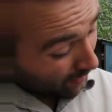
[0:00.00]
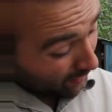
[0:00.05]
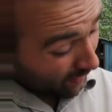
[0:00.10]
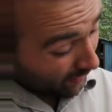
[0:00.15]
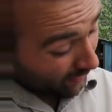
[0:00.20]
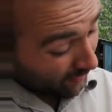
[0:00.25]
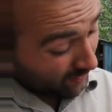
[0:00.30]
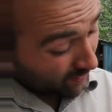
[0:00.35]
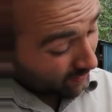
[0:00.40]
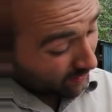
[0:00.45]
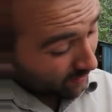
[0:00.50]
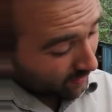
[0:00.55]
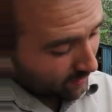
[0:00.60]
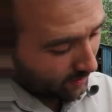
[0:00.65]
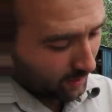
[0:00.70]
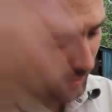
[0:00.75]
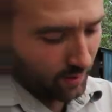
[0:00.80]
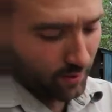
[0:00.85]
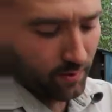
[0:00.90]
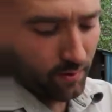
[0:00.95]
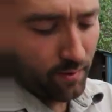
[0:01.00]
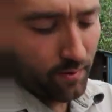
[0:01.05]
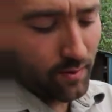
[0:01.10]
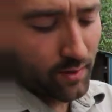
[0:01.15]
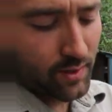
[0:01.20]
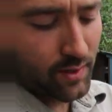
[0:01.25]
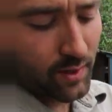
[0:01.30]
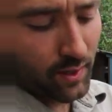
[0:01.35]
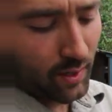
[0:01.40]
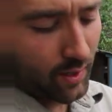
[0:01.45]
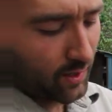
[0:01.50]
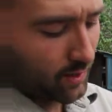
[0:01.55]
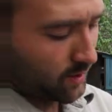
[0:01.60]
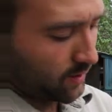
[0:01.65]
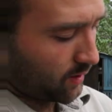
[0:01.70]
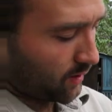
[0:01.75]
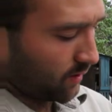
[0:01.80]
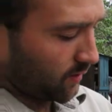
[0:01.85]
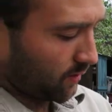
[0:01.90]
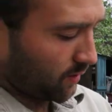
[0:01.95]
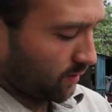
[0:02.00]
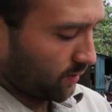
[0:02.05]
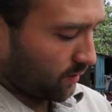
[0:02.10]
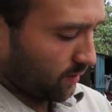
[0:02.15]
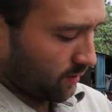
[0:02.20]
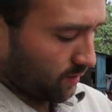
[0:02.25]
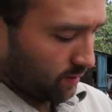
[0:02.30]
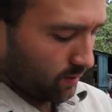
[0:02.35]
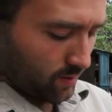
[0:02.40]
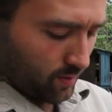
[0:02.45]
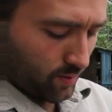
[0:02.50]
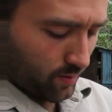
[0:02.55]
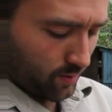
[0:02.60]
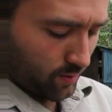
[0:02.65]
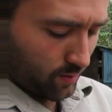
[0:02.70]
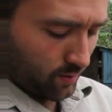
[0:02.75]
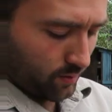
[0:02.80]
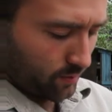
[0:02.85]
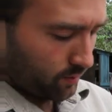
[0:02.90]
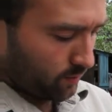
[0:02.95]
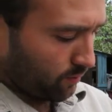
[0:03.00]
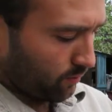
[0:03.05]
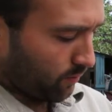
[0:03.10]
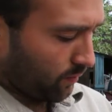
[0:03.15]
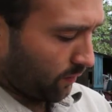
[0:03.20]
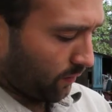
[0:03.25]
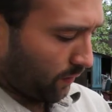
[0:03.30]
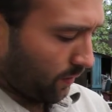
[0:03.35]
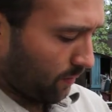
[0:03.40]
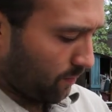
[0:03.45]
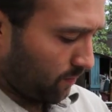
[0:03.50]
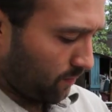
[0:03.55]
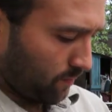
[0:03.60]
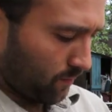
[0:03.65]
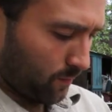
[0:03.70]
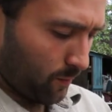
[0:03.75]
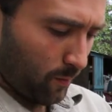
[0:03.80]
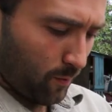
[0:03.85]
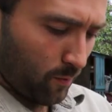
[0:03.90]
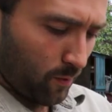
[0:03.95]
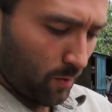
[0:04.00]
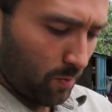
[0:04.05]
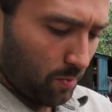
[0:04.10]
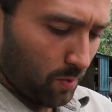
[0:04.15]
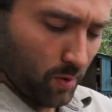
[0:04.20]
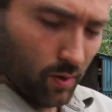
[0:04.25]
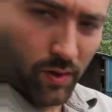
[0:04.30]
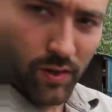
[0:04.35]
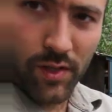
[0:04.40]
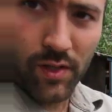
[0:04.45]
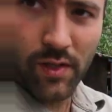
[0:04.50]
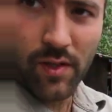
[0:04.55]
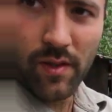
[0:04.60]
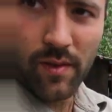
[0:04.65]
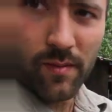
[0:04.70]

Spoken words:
and I noticed that two of them were pushed